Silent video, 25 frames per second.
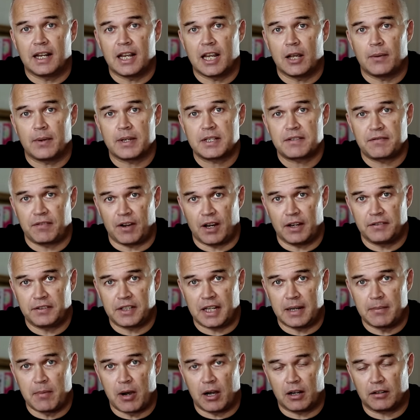EOS
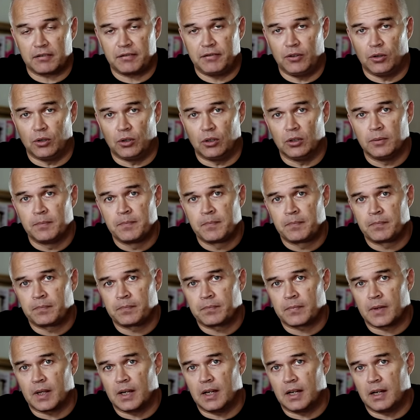5D Mark IV.
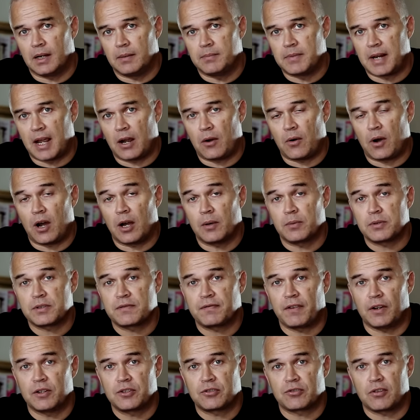Uh, now I was
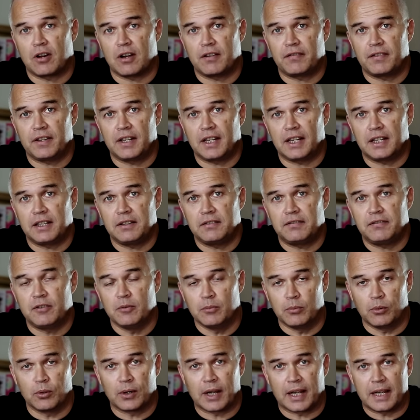photographing a
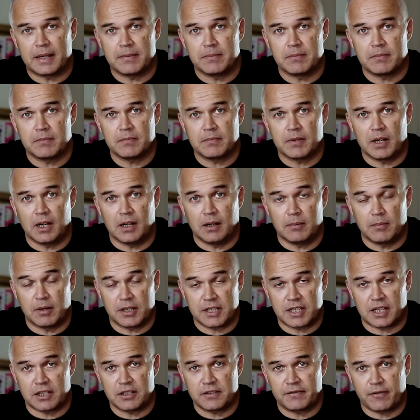football game, uh, my
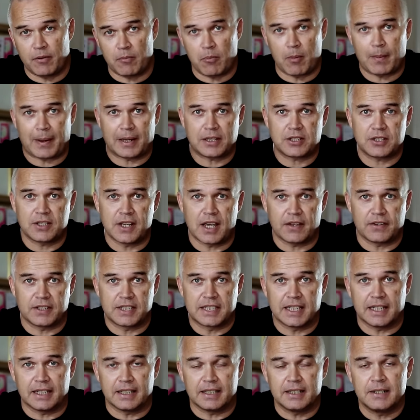son's football match the other
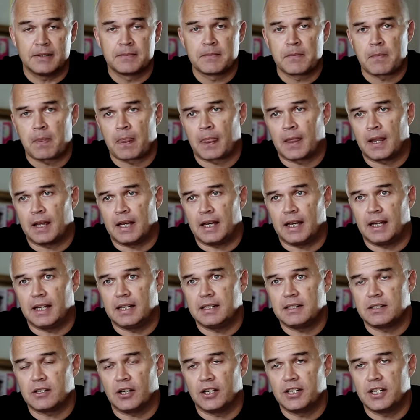day,
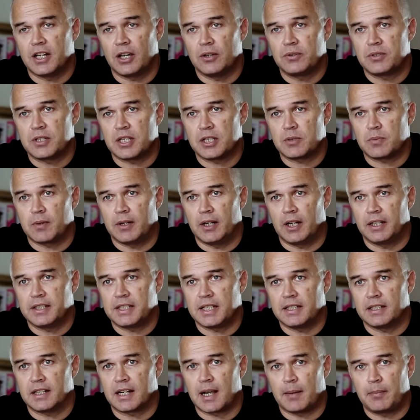and I noticed when I
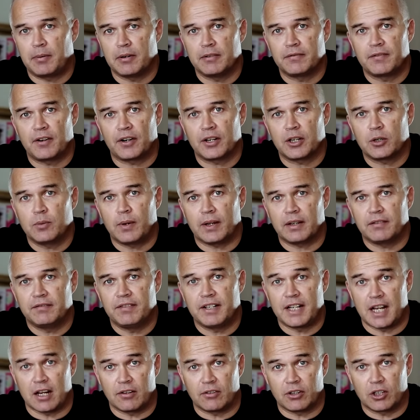did a couple of very quick
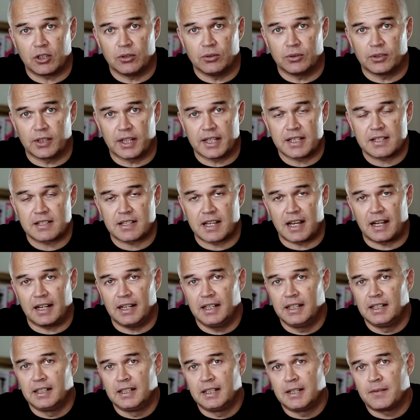video recordings
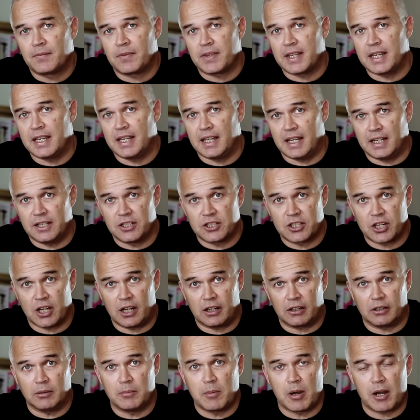that the
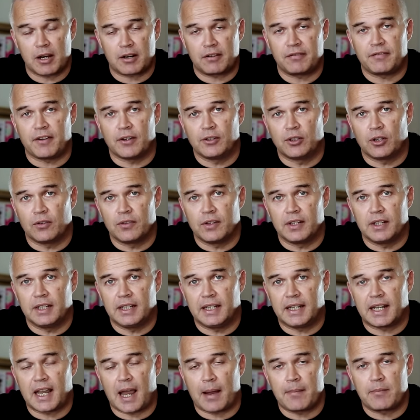internal microphone on
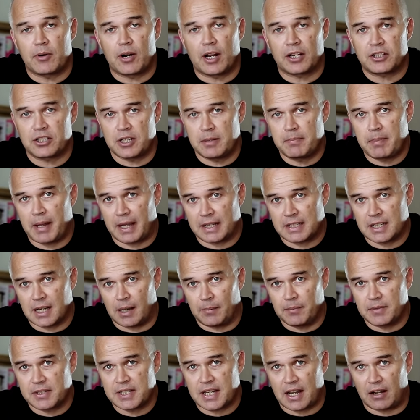the camera actually picked
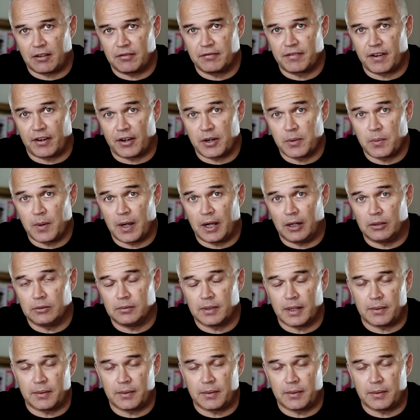up the sound very well.